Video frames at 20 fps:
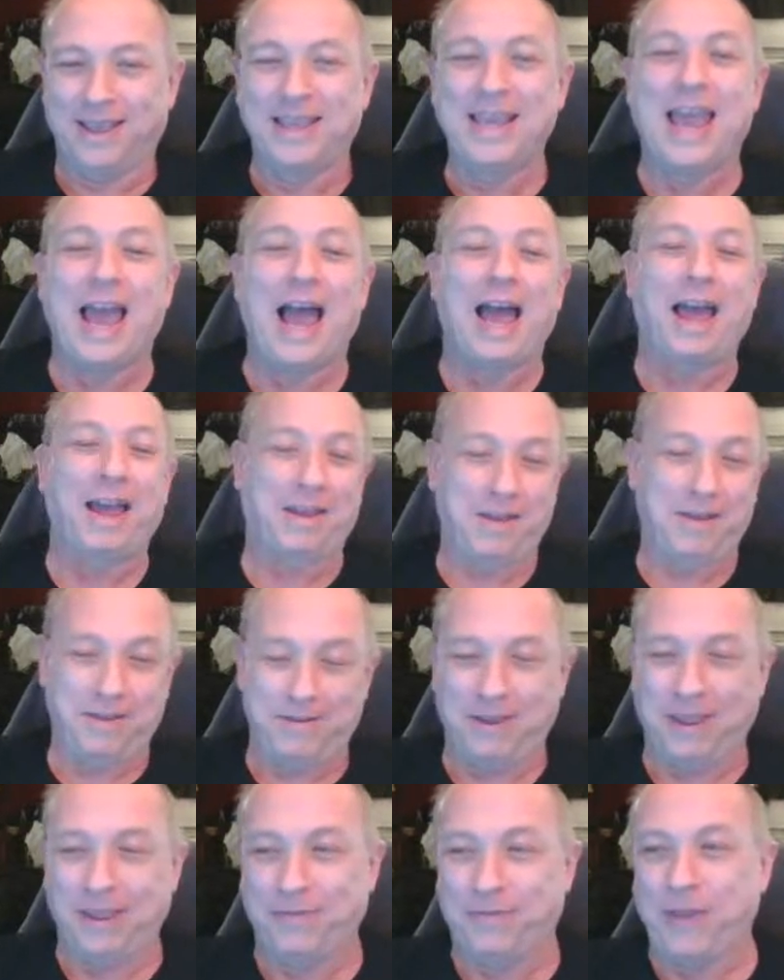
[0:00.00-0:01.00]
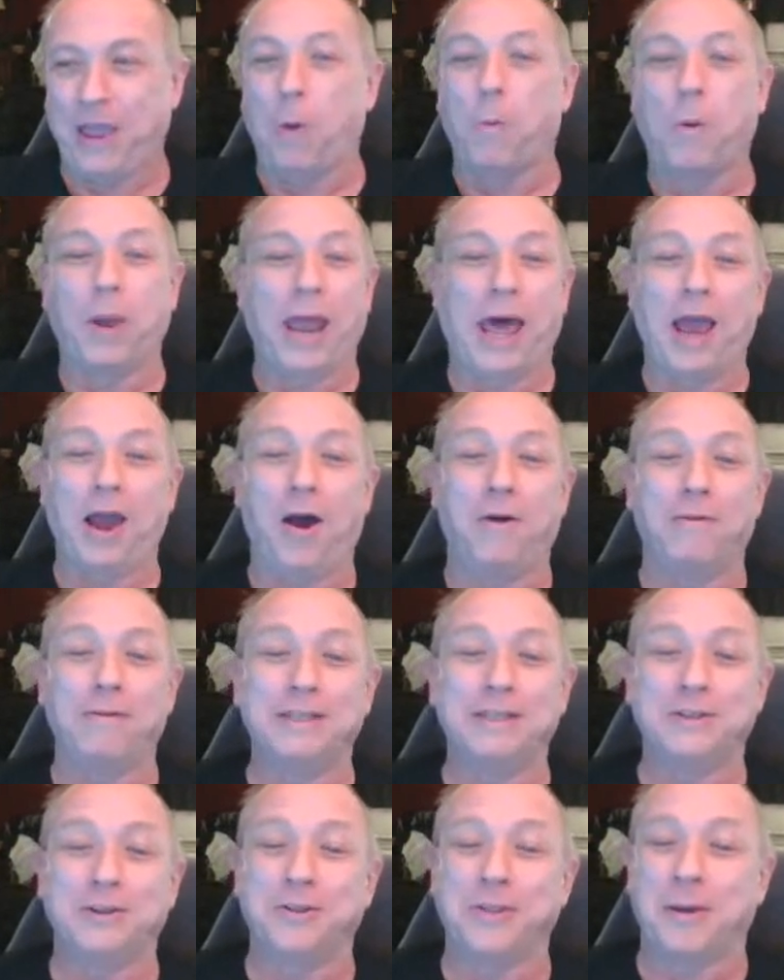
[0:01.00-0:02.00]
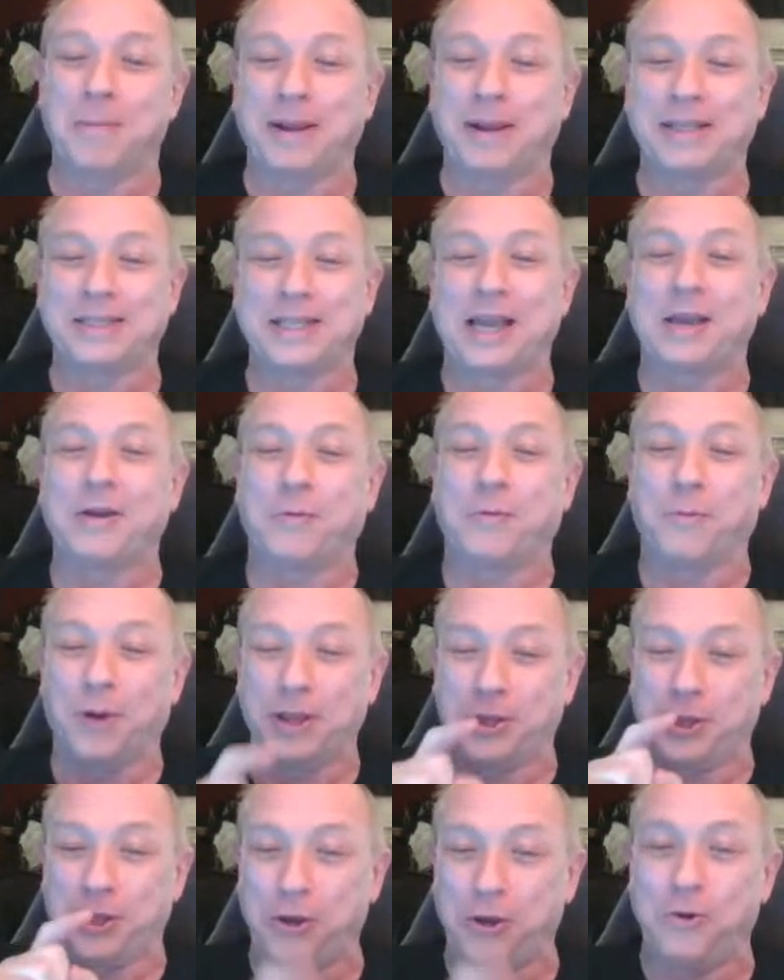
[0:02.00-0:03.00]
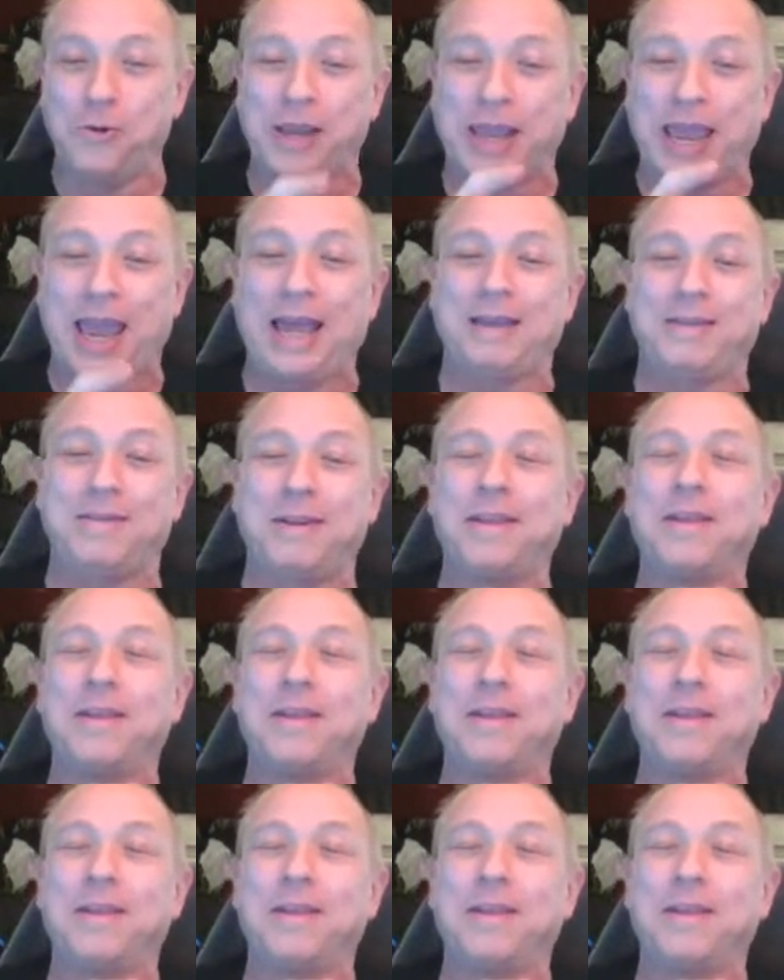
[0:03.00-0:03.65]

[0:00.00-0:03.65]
Yeah. I always knew that, but it's like when you get